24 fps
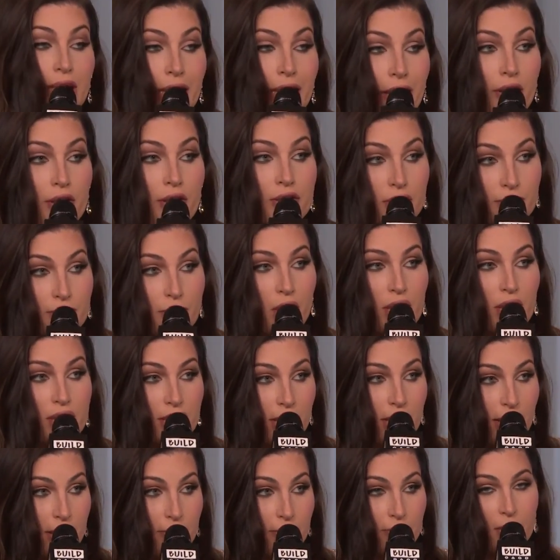in character part
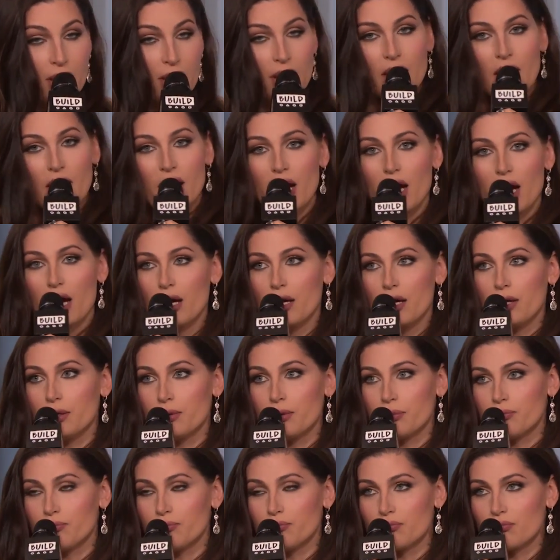time,
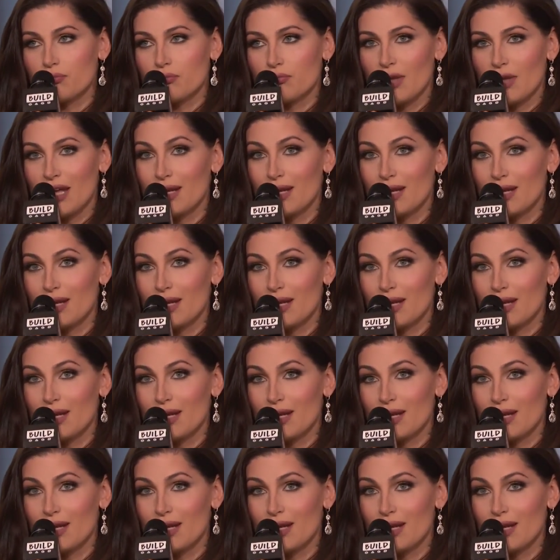um,